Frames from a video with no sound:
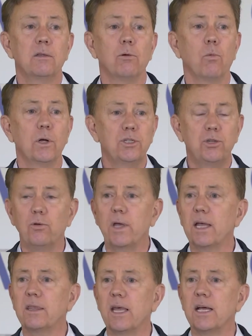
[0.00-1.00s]
to, once you
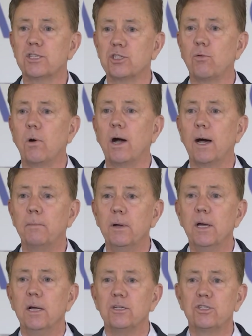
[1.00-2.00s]
get that swab,